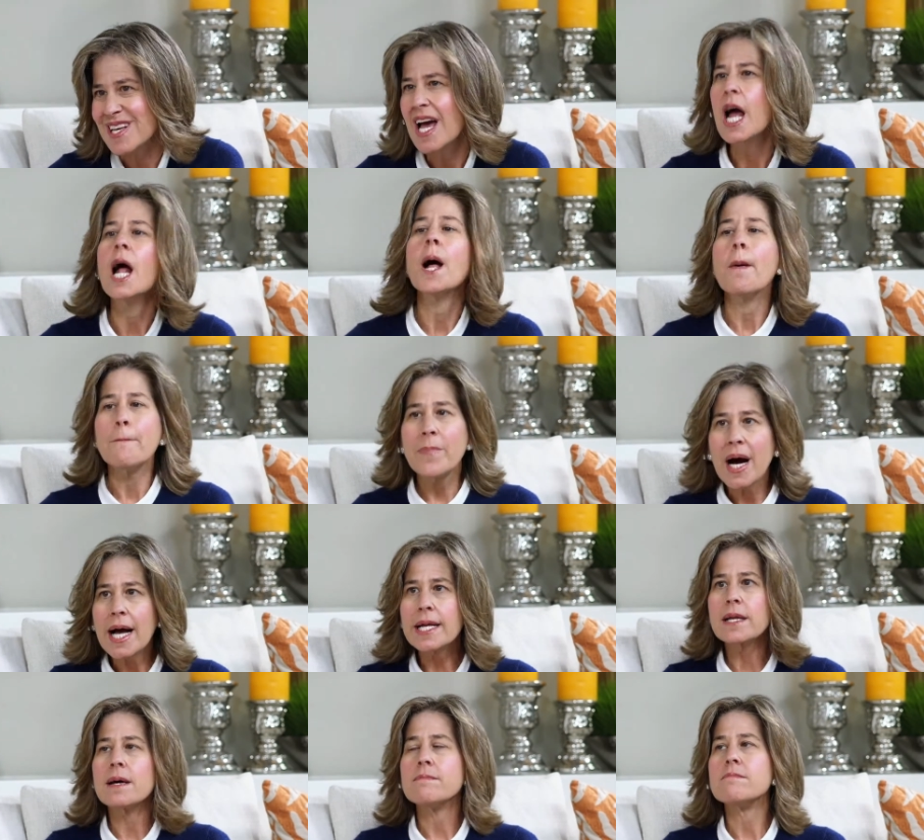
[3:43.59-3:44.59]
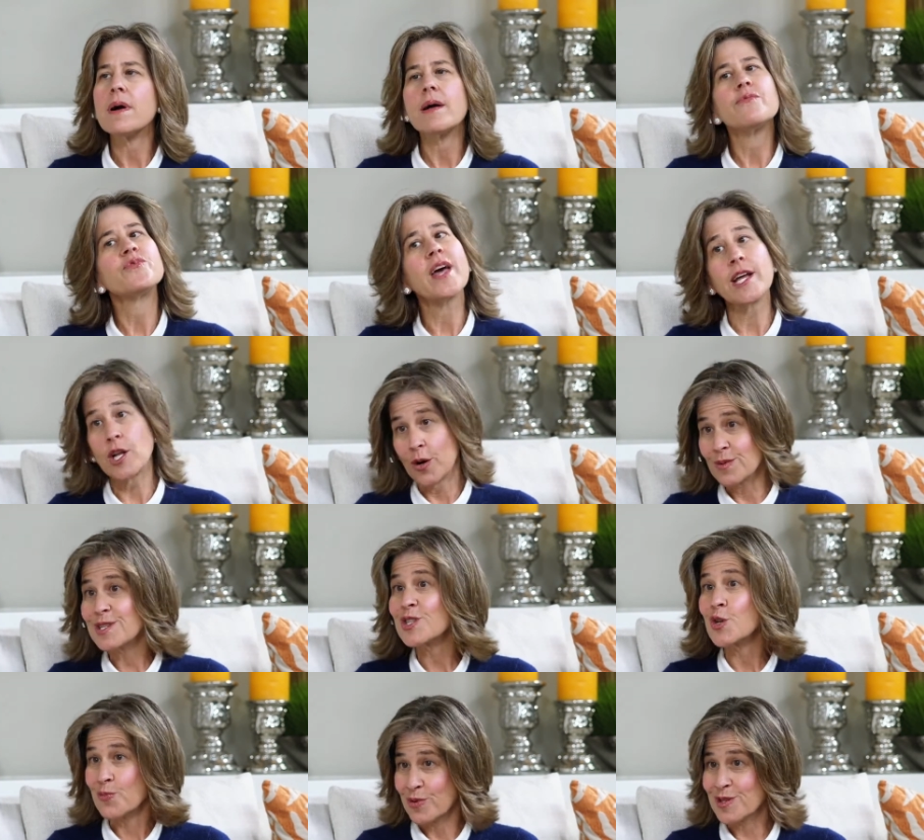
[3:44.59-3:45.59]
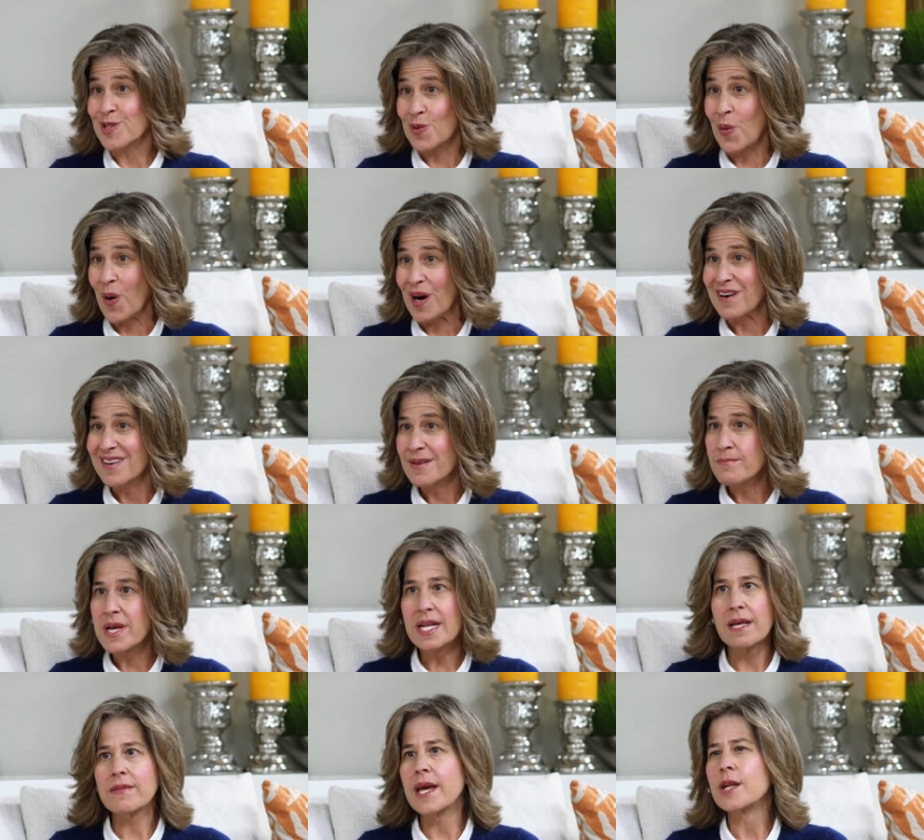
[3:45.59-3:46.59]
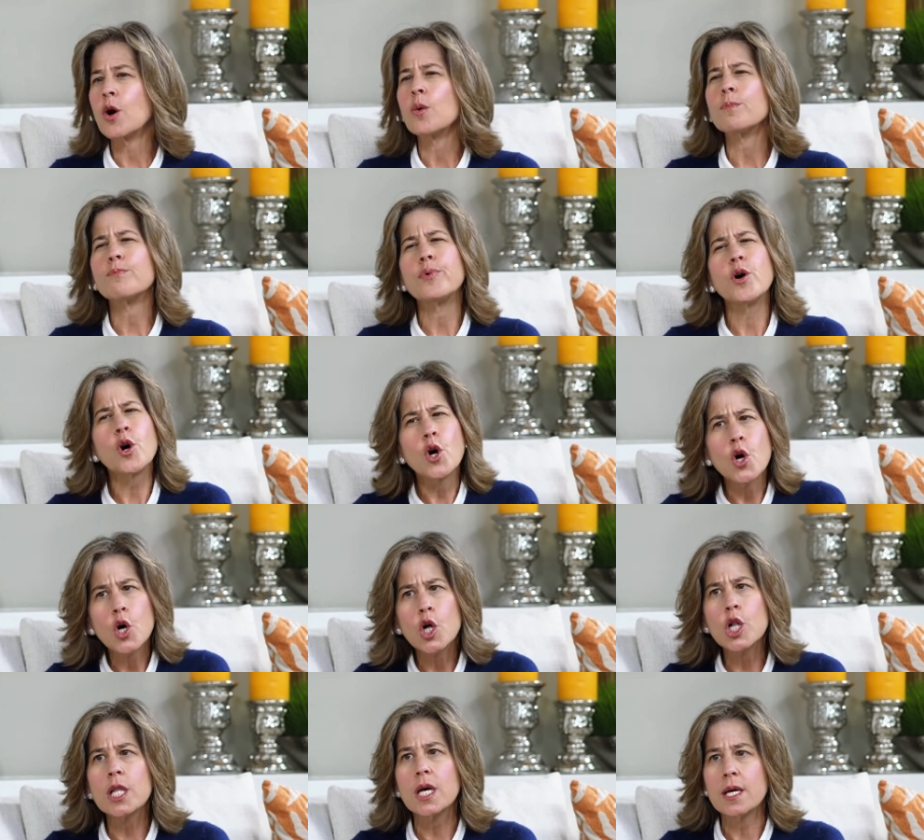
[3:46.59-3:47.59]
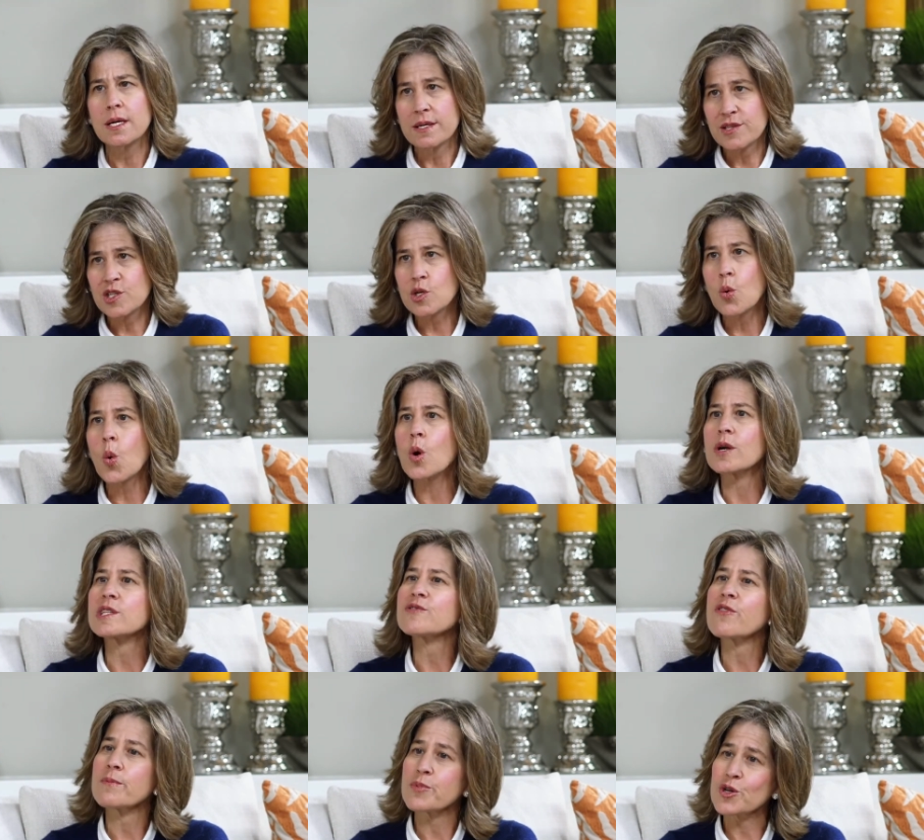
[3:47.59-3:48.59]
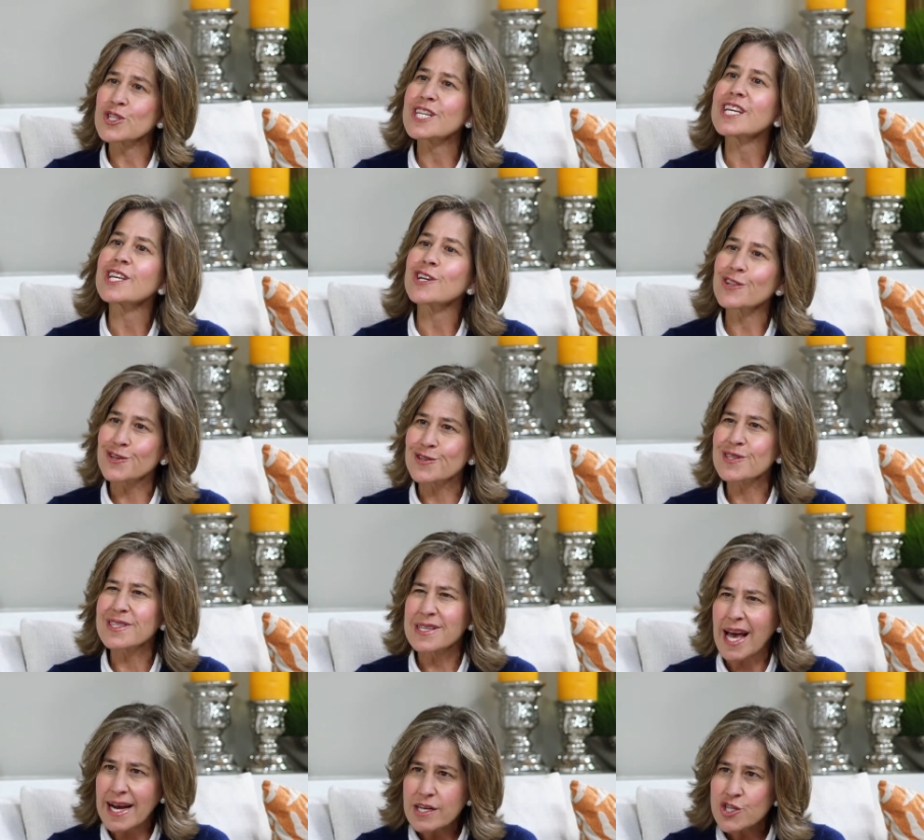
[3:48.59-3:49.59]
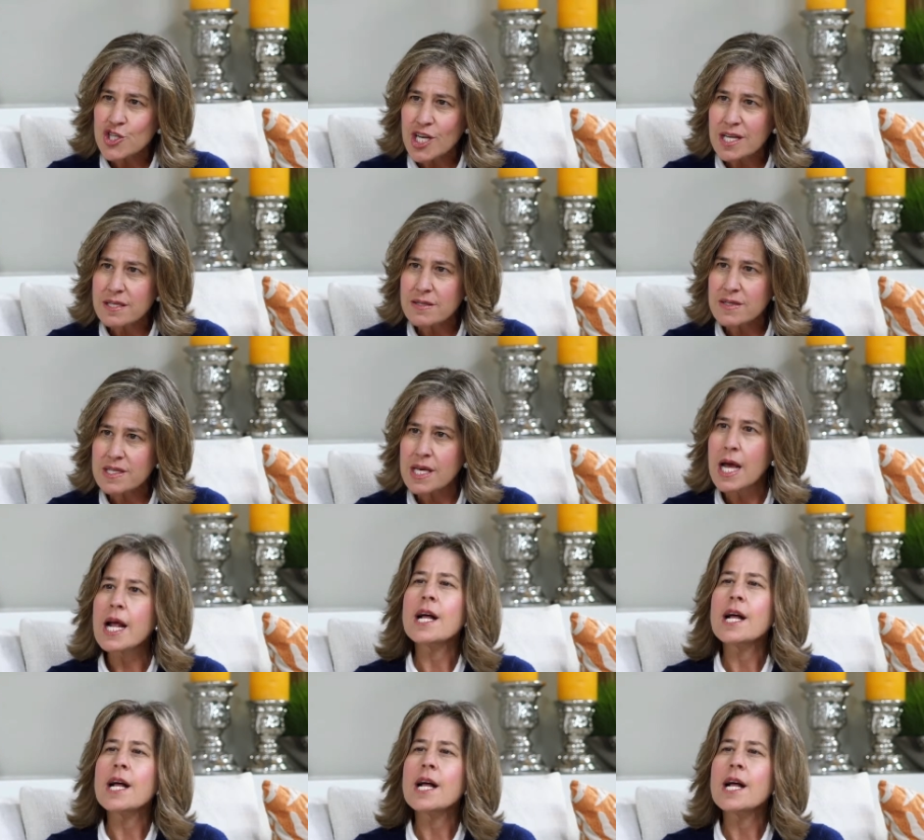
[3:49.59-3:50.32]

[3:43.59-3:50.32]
Right. But they don't superscore, meaning they don't pull scores from particular sections. Right.